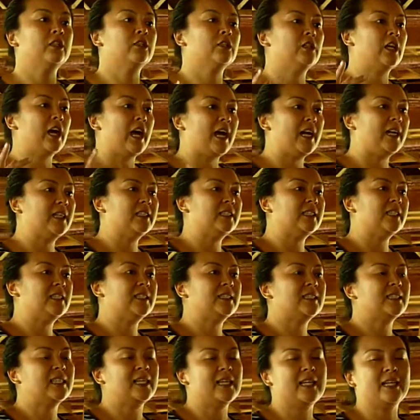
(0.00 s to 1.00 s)
to the islands and
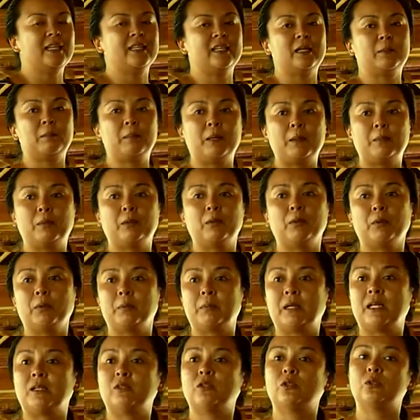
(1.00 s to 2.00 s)
seeing that people were
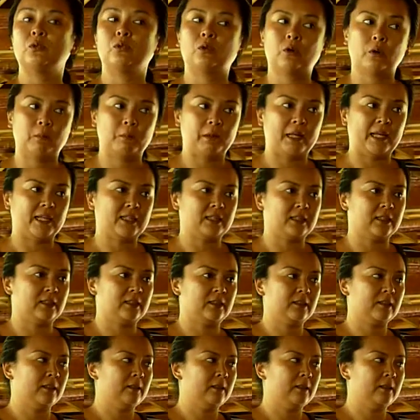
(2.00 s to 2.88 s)
being too complacent,